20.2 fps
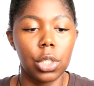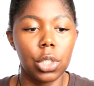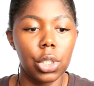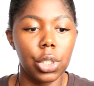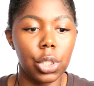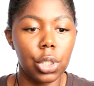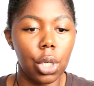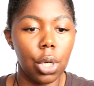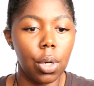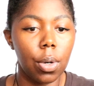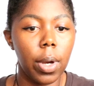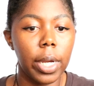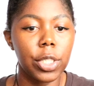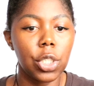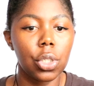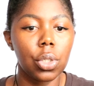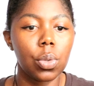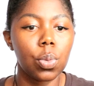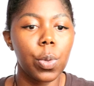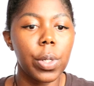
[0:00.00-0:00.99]
so I
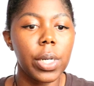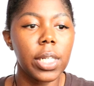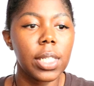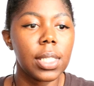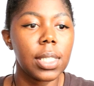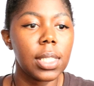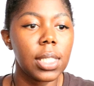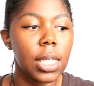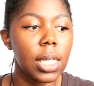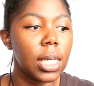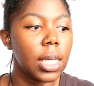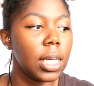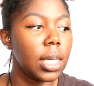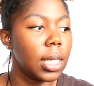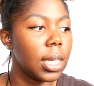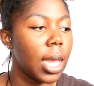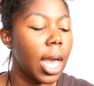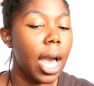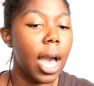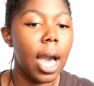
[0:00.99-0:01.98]
just want to
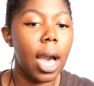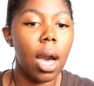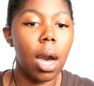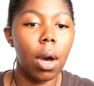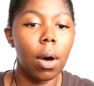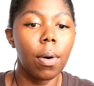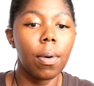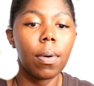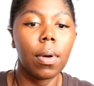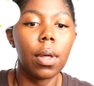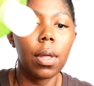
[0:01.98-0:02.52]
see how